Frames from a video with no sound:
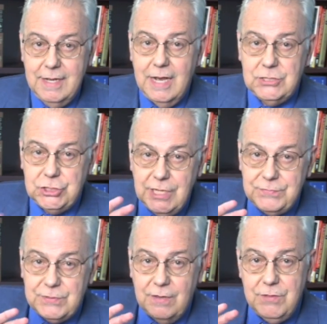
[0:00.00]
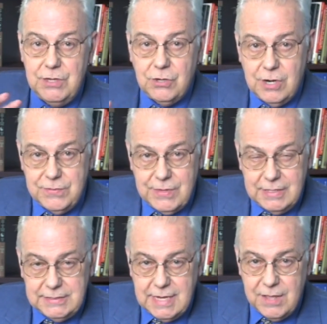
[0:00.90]
a shift of the North
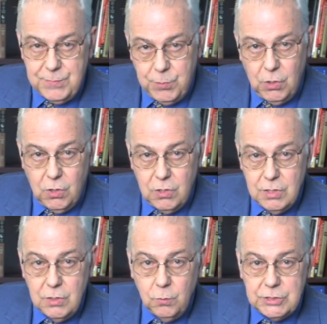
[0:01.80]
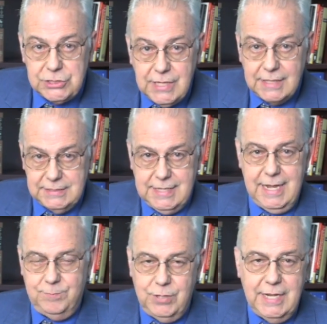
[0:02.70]
and South Pole, which does
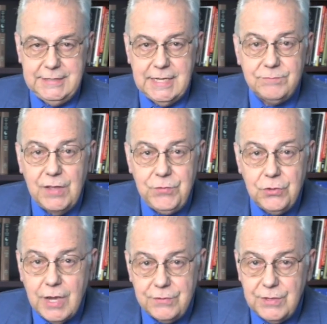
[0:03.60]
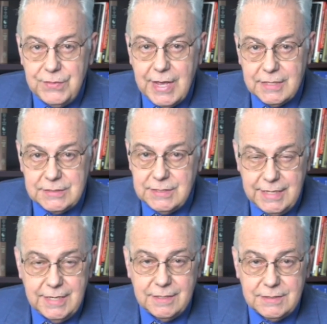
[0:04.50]
take place every few 100,000
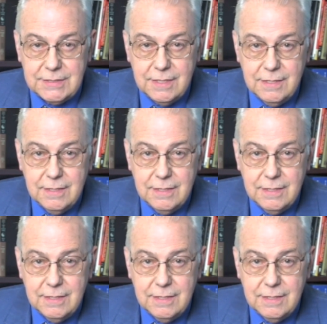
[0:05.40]
years.